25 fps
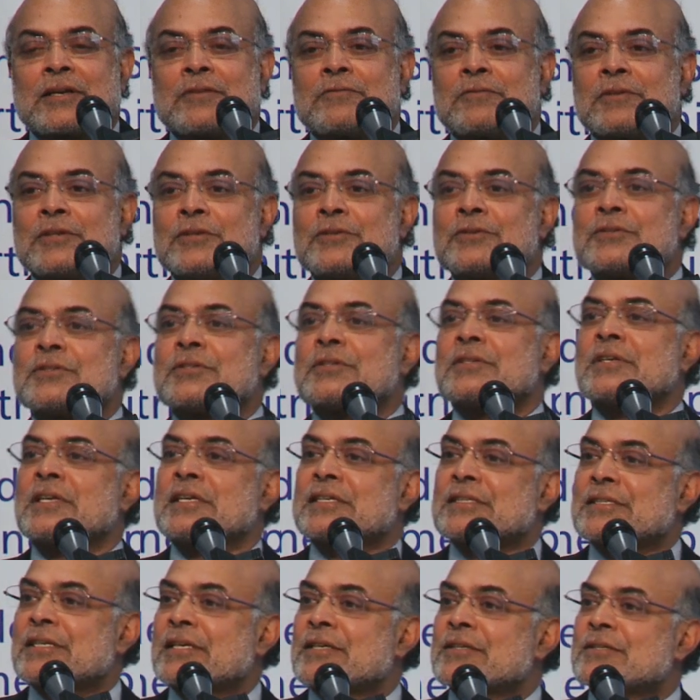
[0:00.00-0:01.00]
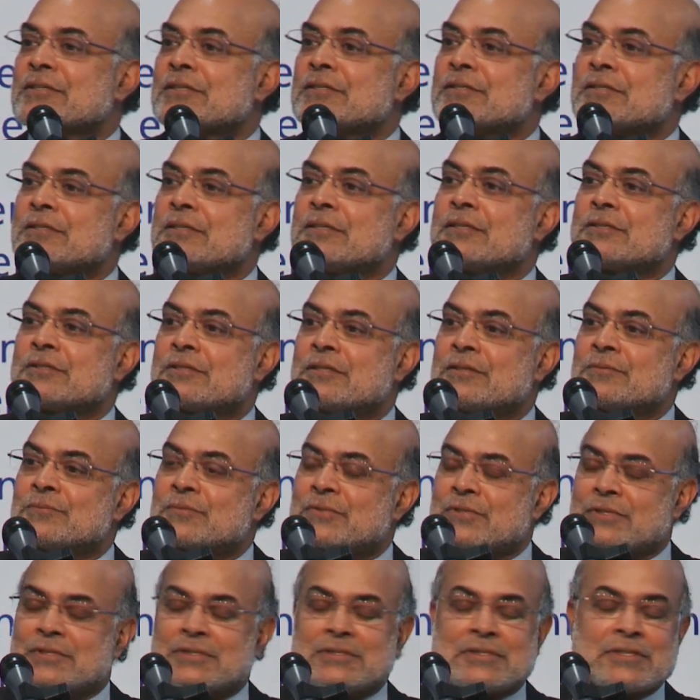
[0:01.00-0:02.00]
Revolution extension
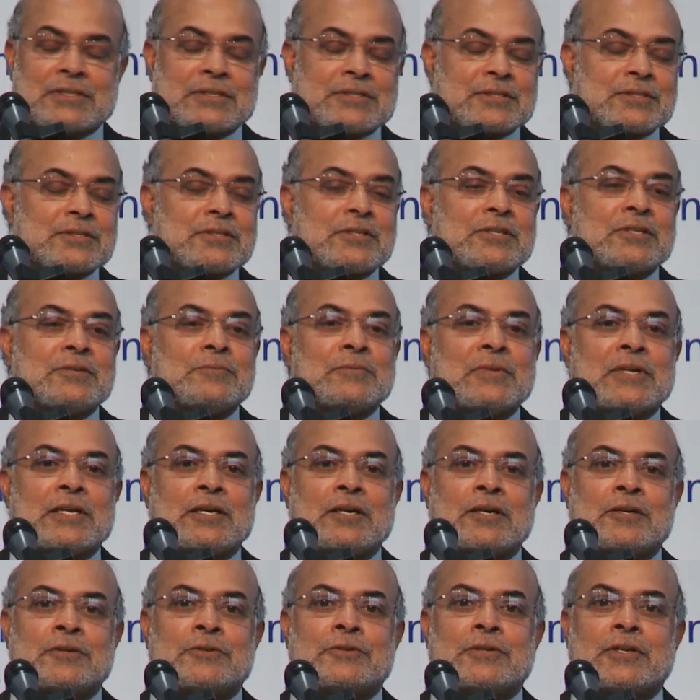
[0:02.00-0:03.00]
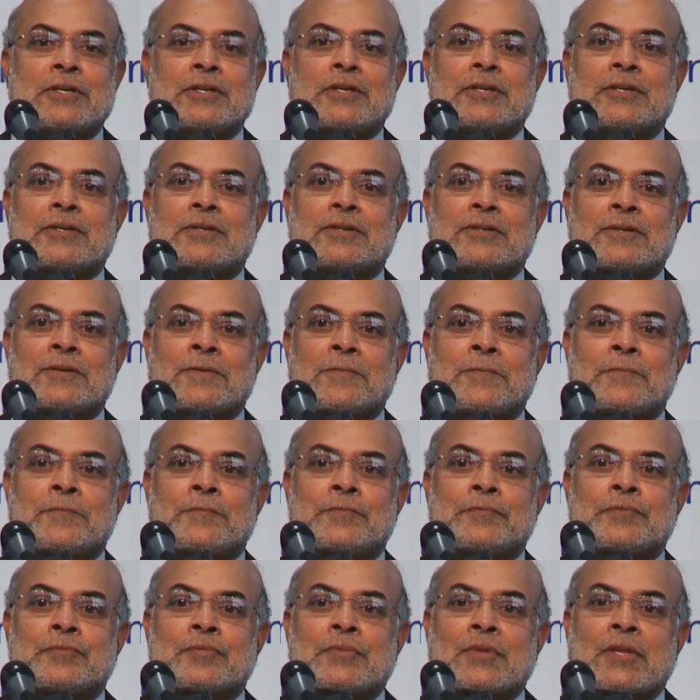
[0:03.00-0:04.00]
systems is extremely outdated.
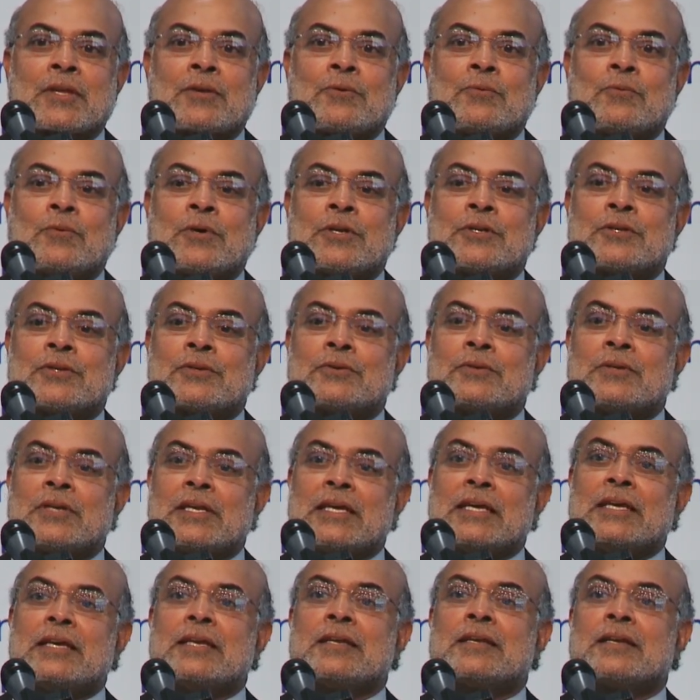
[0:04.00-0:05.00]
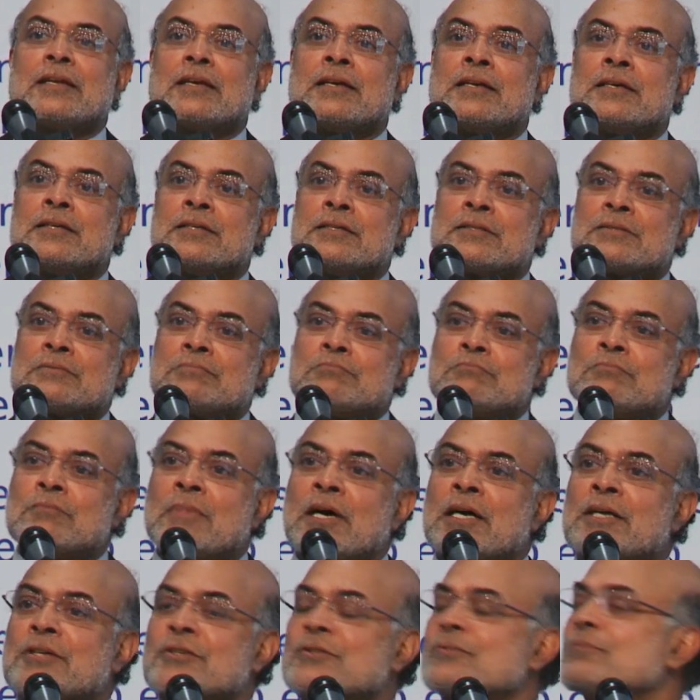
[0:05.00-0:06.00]
What you need is
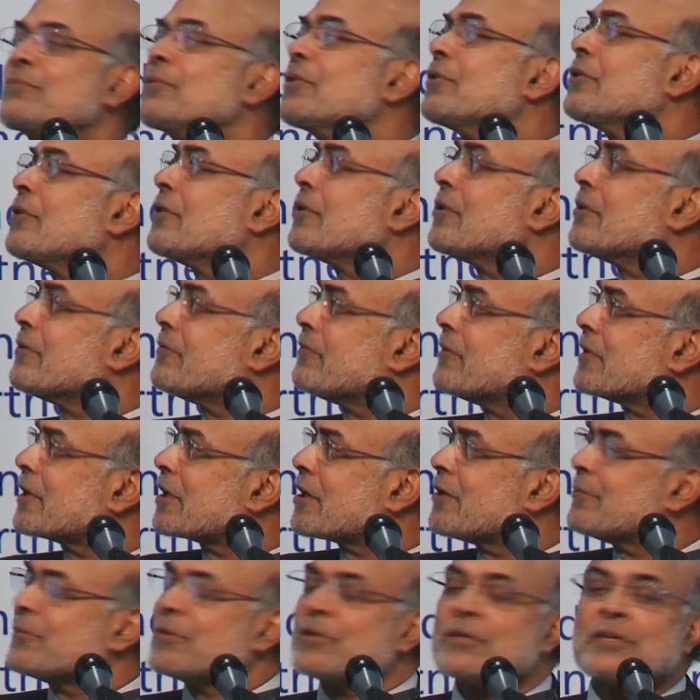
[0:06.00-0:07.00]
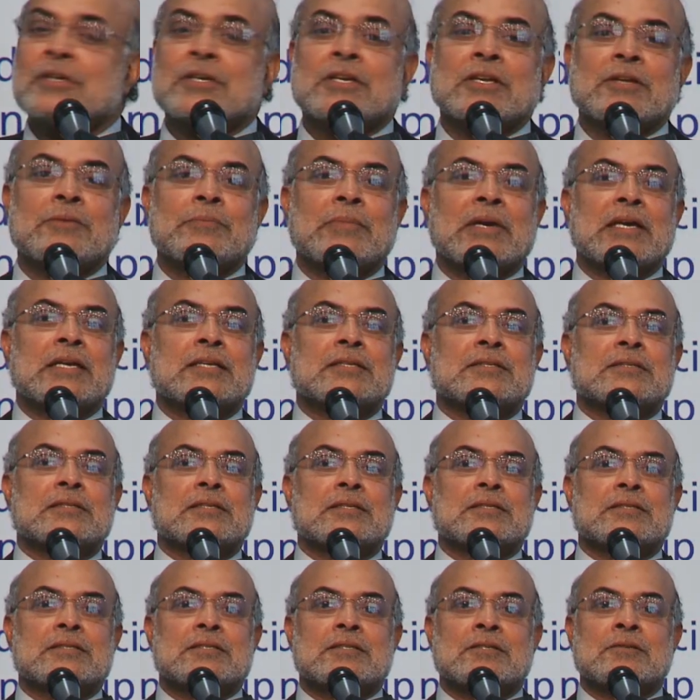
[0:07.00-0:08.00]
much more of a community-based
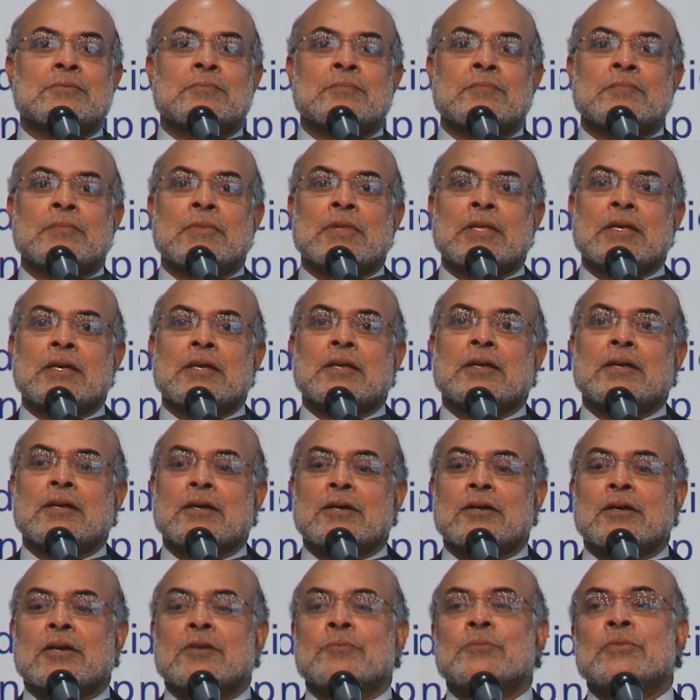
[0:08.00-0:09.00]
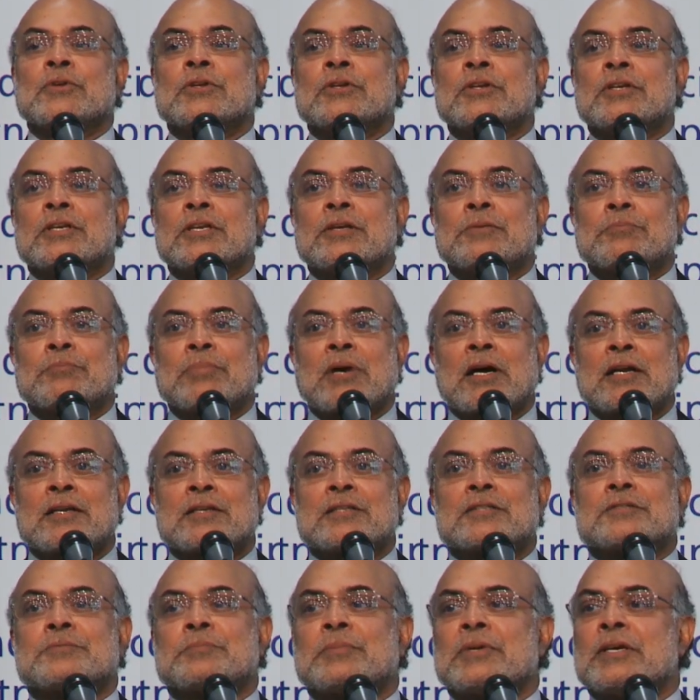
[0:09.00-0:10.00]
system, a community
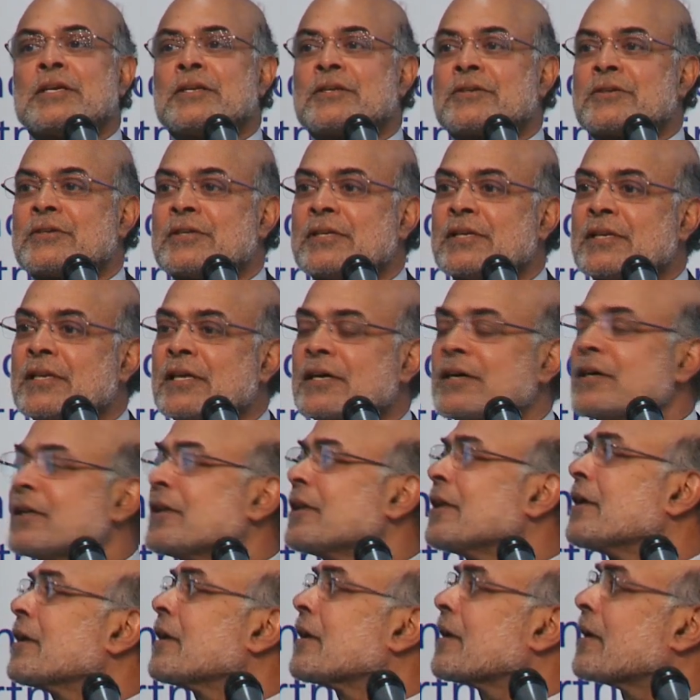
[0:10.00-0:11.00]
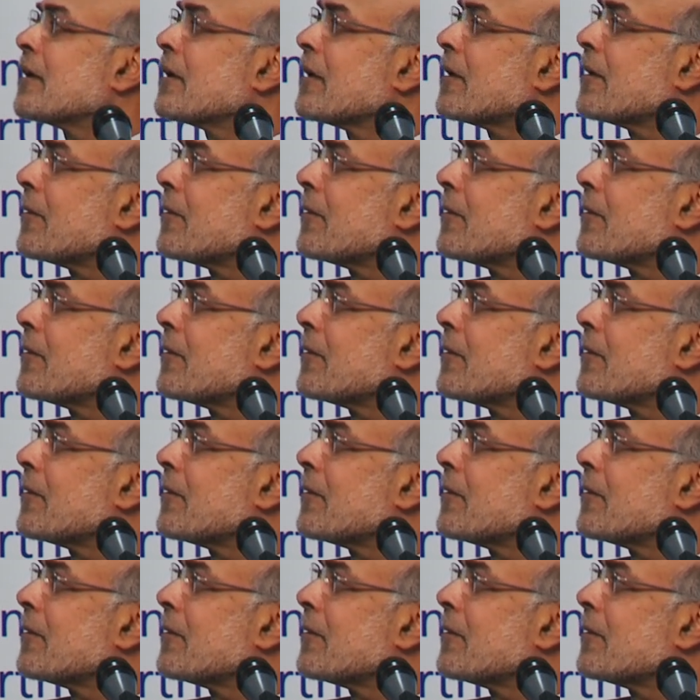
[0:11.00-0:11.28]
participatory learning